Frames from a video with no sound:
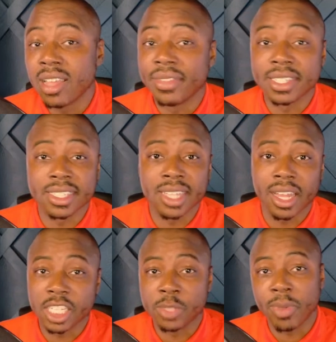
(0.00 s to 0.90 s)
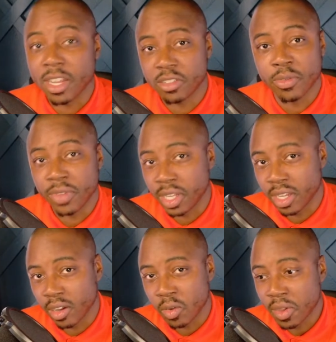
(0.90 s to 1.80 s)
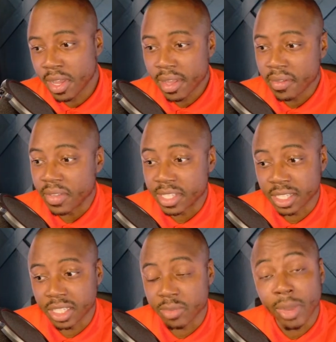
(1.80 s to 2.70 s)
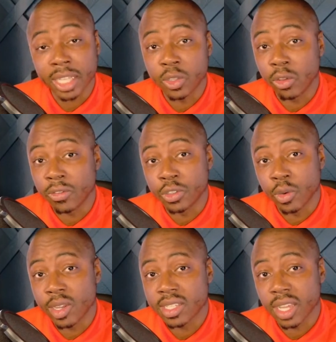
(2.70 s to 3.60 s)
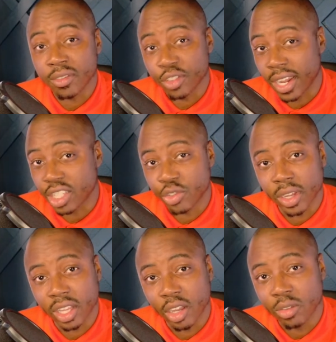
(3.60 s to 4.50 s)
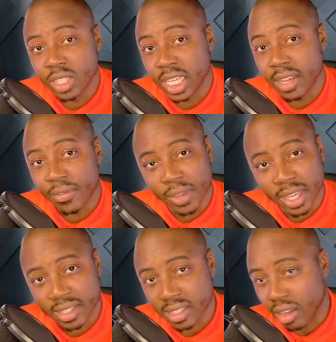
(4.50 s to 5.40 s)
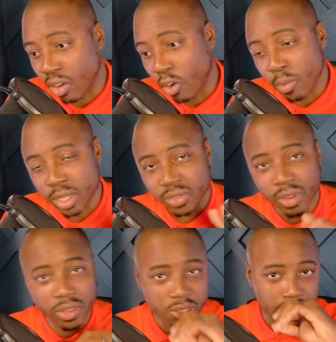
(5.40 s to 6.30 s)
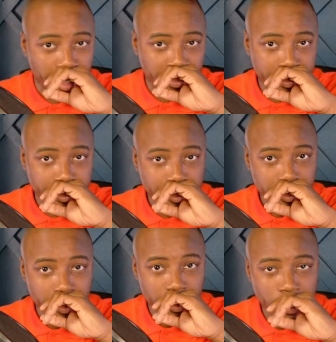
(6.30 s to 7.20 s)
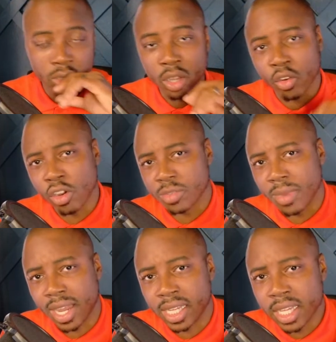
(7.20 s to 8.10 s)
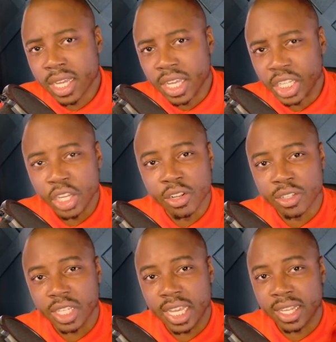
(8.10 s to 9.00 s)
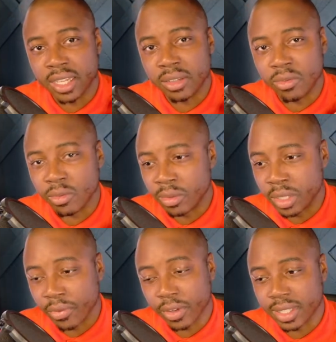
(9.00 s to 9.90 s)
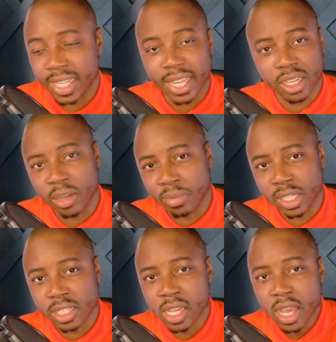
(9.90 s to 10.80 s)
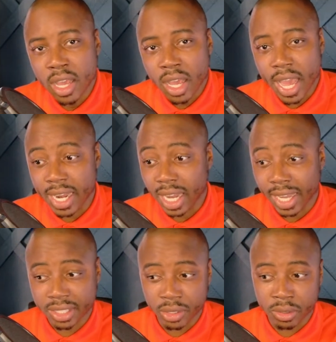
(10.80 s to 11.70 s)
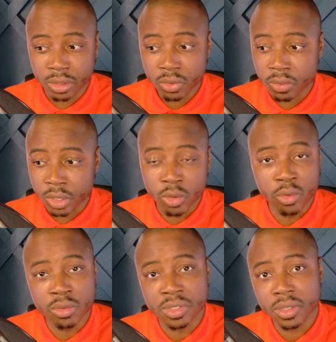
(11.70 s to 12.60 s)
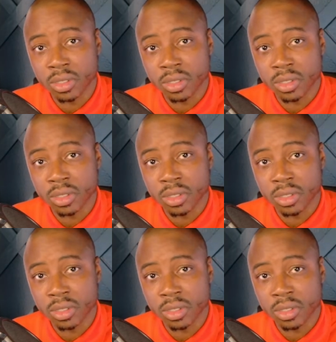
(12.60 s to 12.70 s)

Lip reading: This is not a sponsored video. This is just my tool of choice. I've tried Trello, TFS, a whole bunch of other stuff across my years in different tech companies, and I like to use.